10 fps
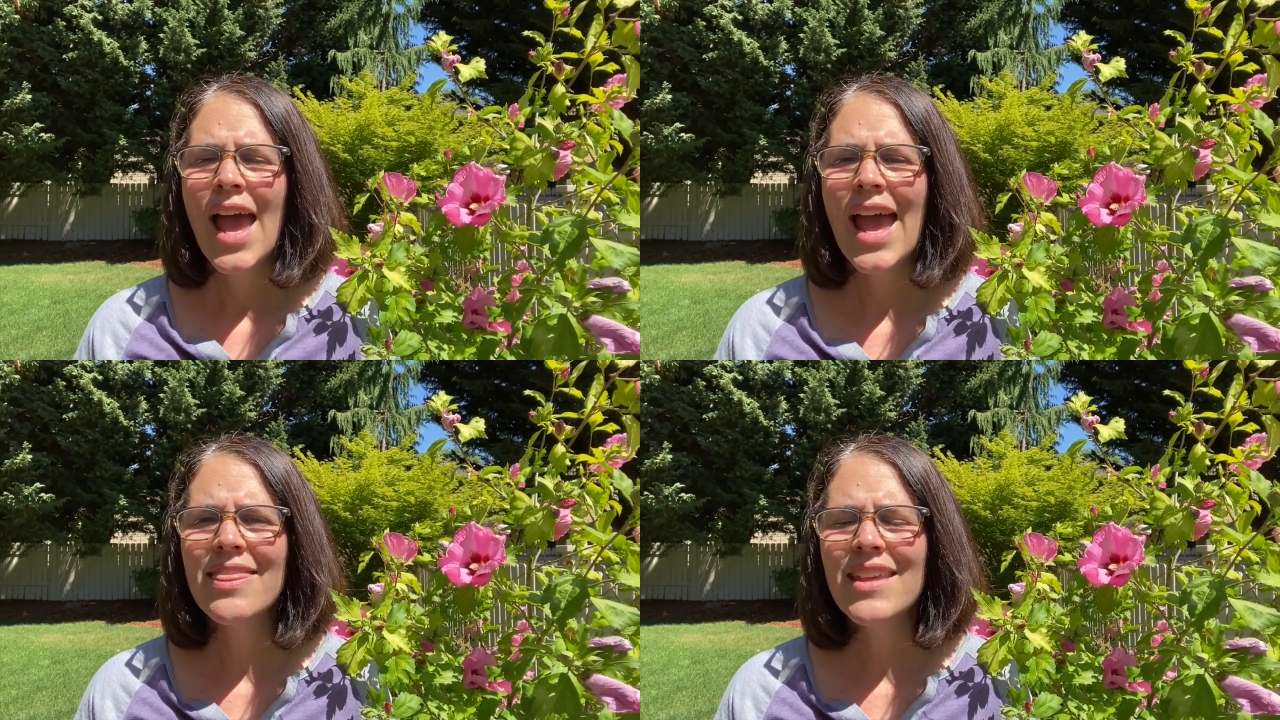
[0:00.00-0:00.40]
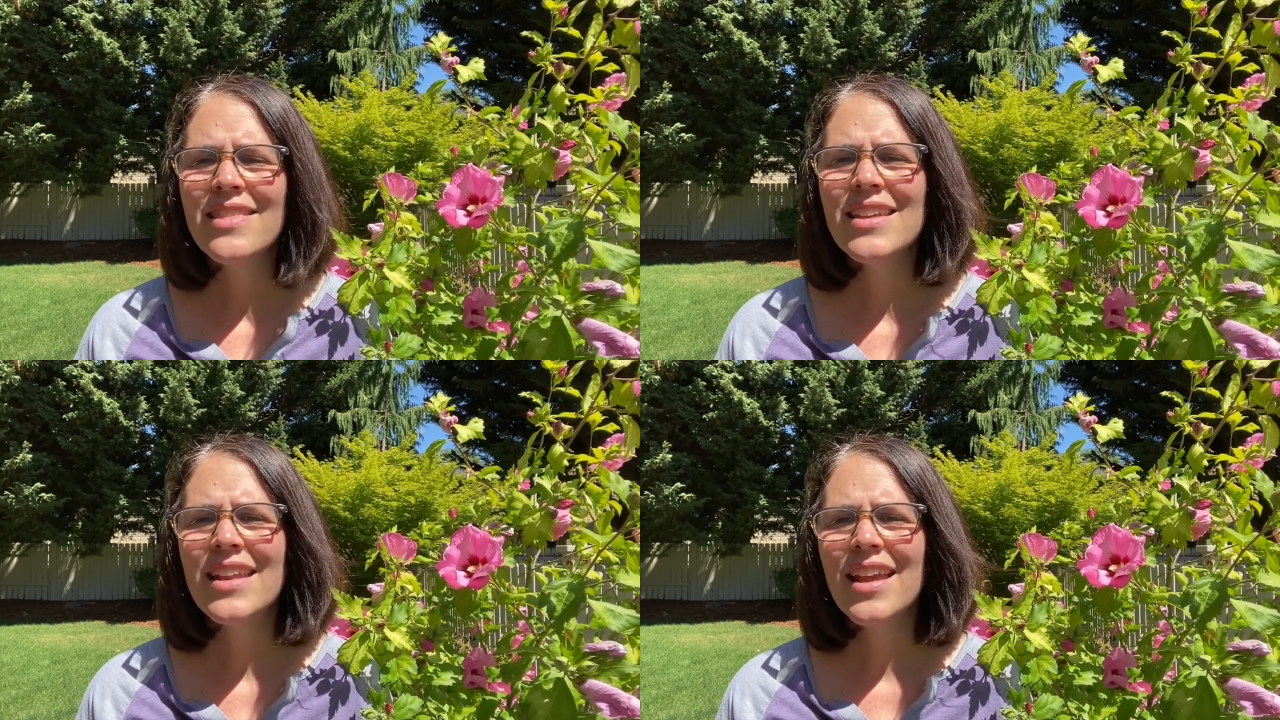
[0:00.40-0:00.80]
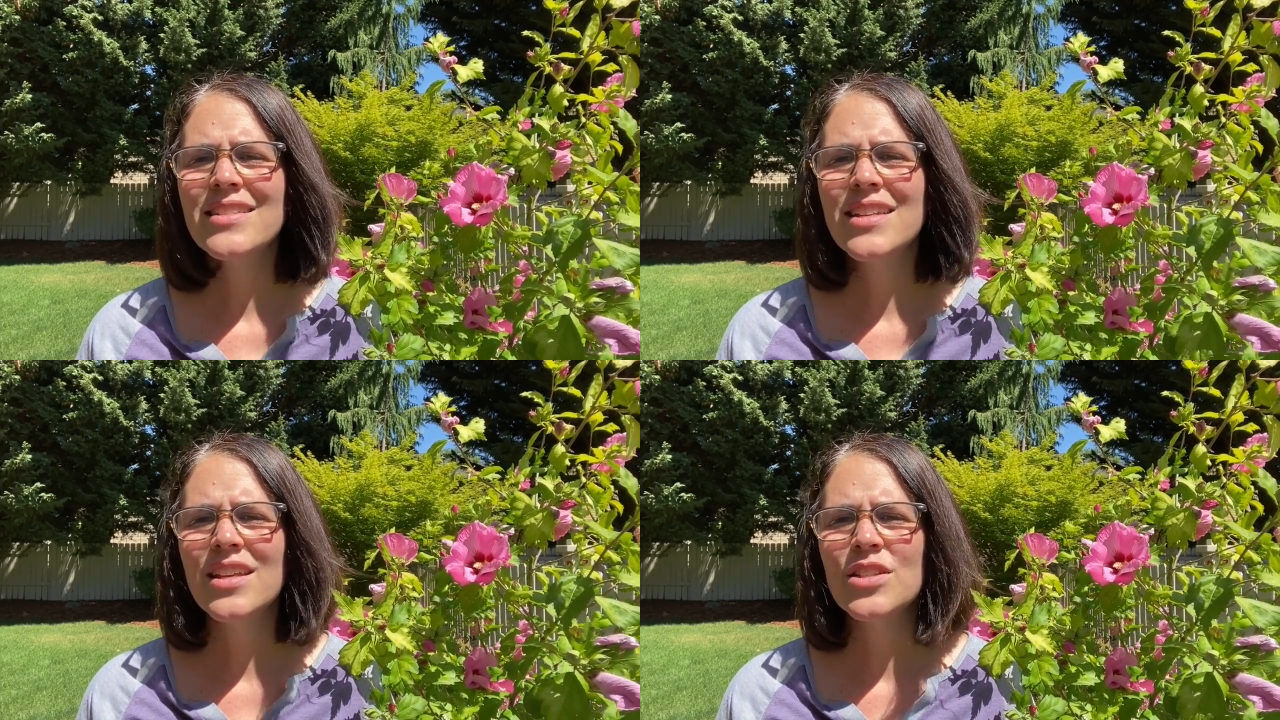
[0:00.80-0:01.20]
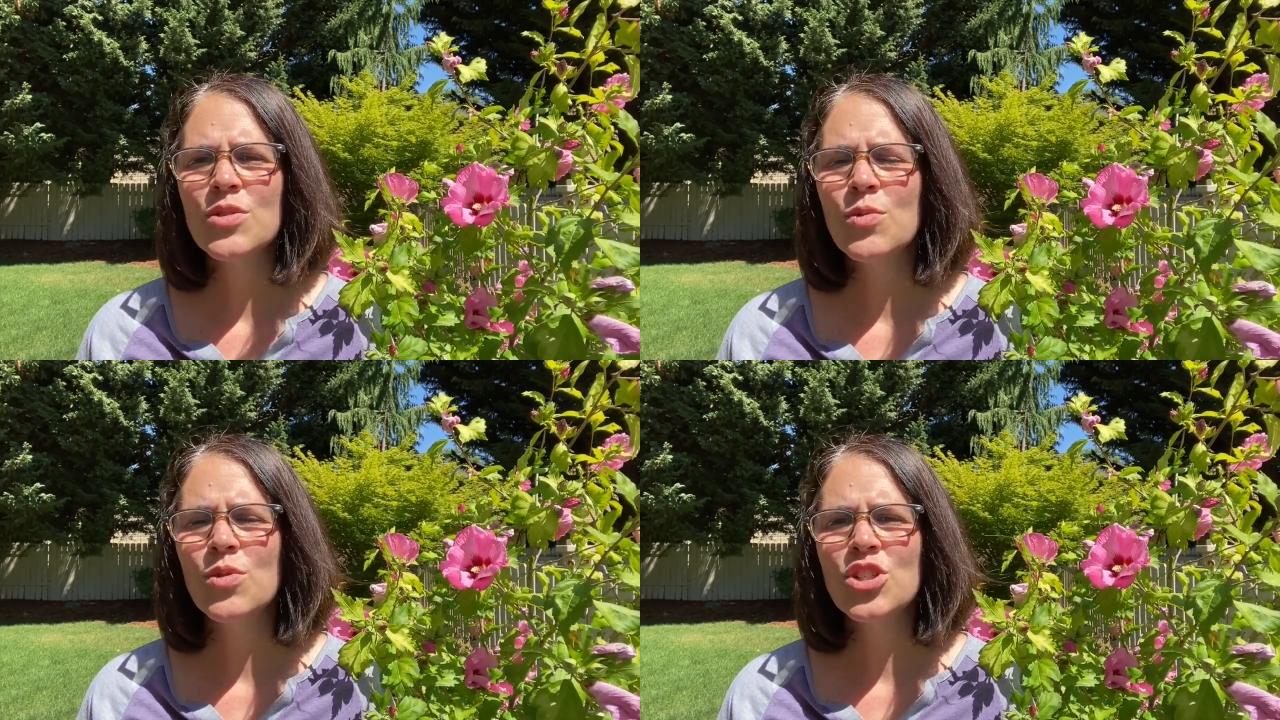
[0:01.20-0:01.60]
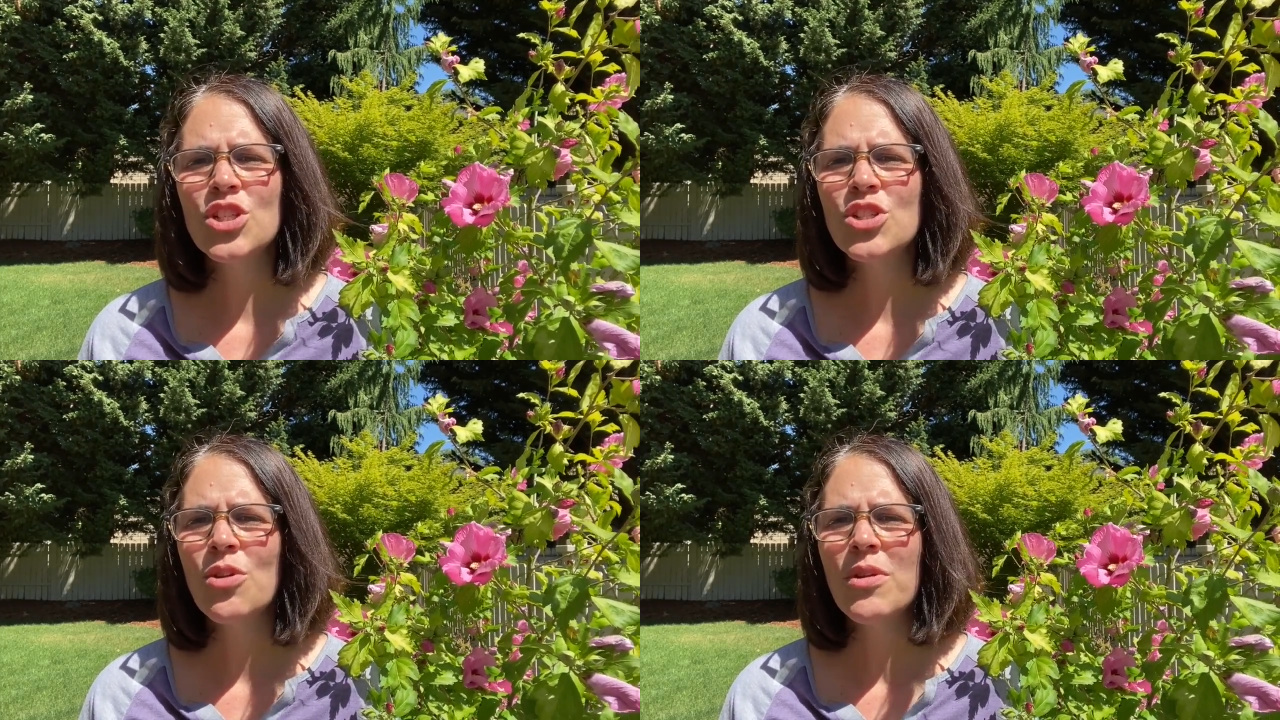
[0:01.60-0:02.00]
And then the next day at school, she
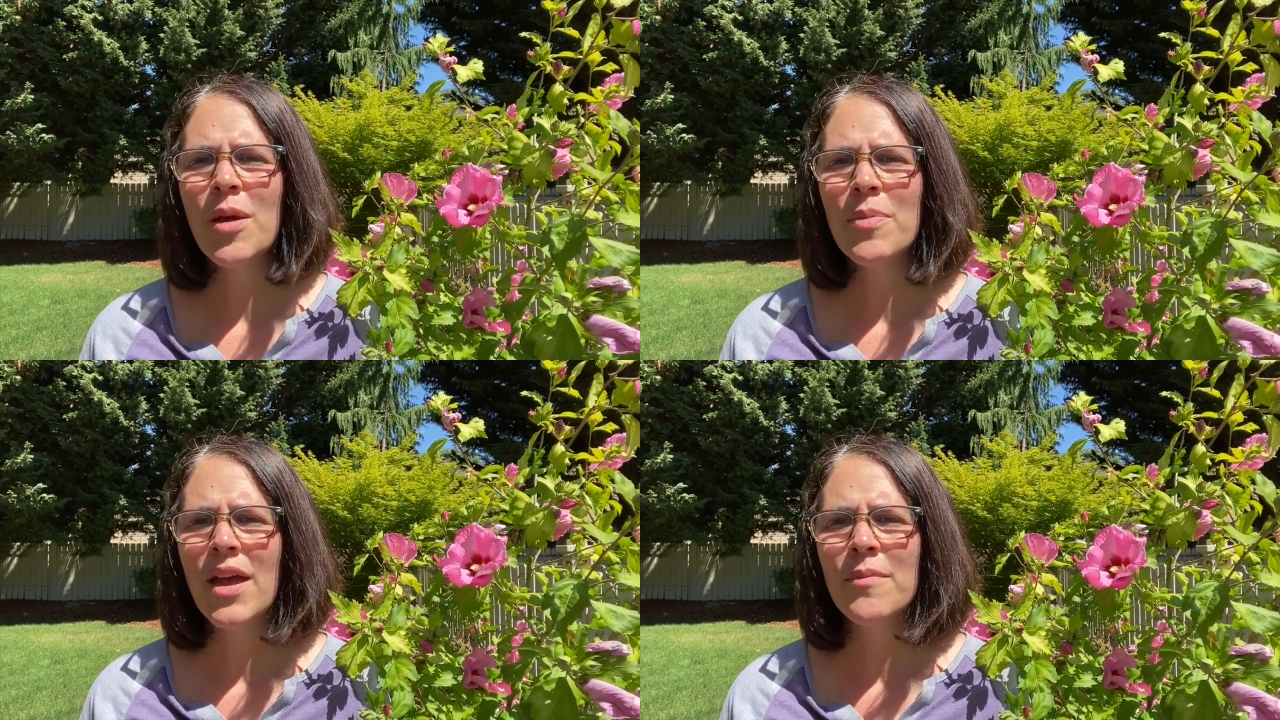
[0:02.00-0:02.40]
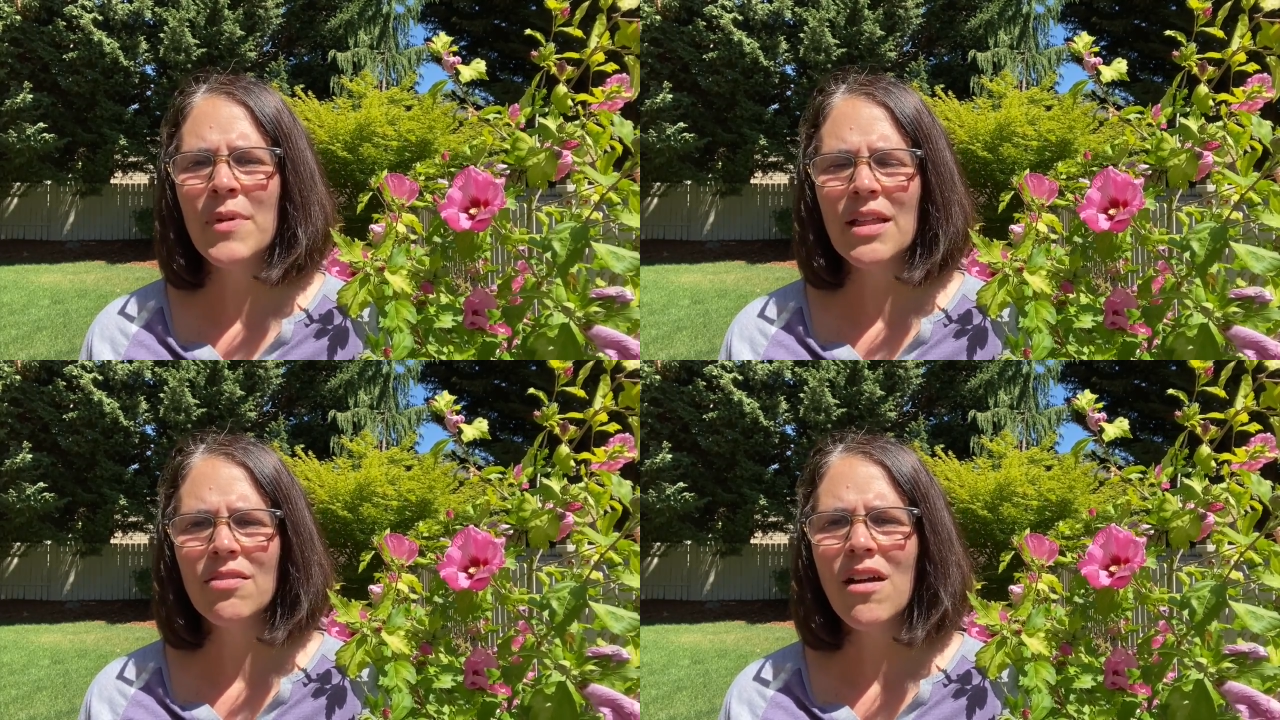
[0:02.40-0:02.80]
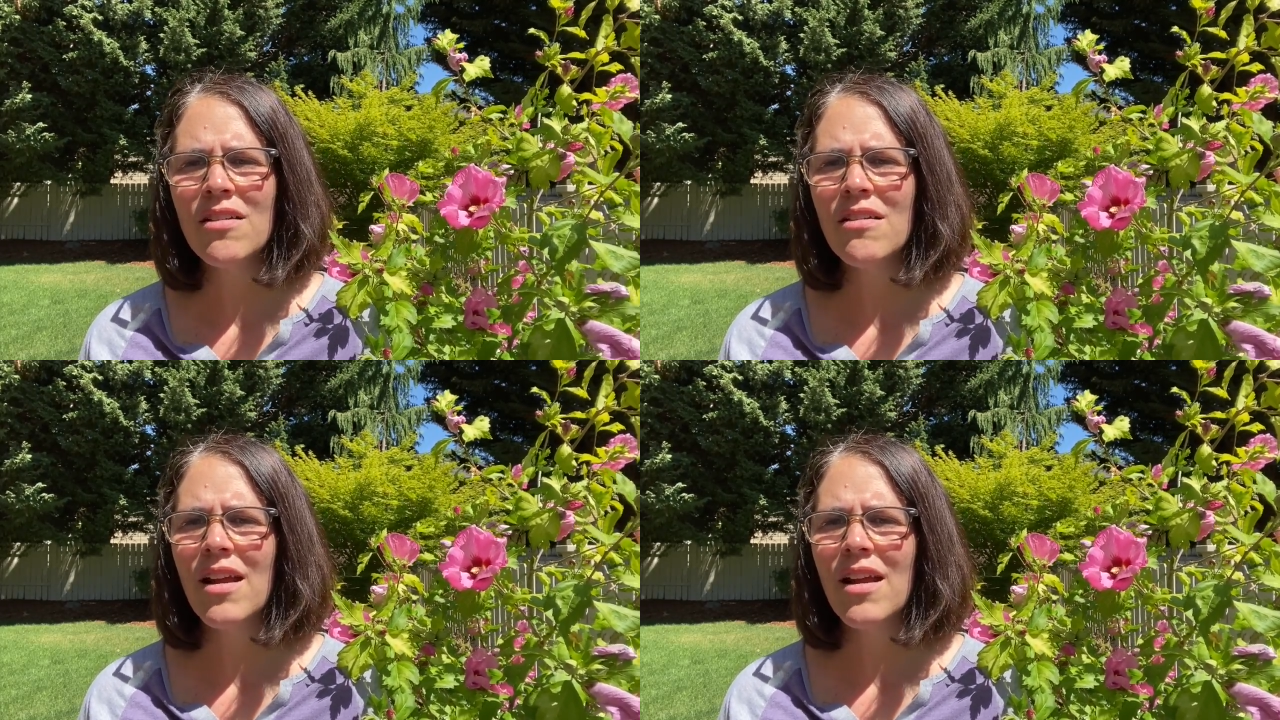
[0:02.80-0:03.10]
showed up at my locker